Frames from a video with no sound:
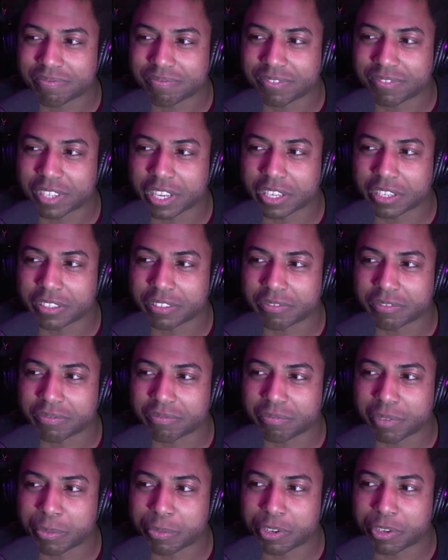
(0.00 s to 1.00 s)
saying
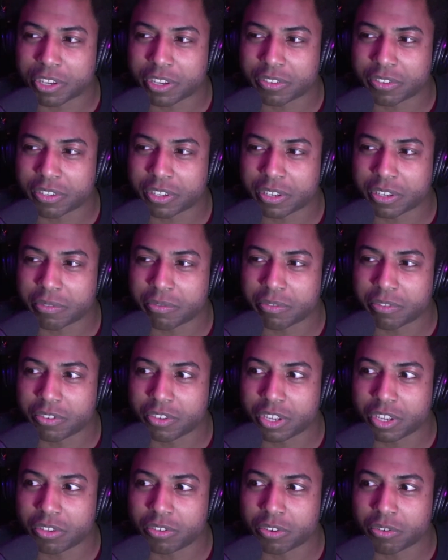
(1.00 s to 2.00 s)
meet me downtown,
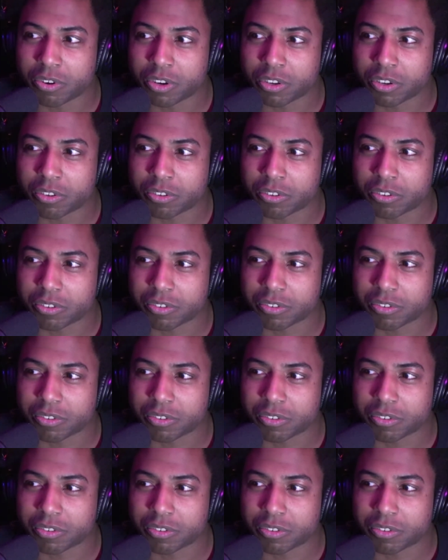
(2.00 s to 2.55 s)
dead serious.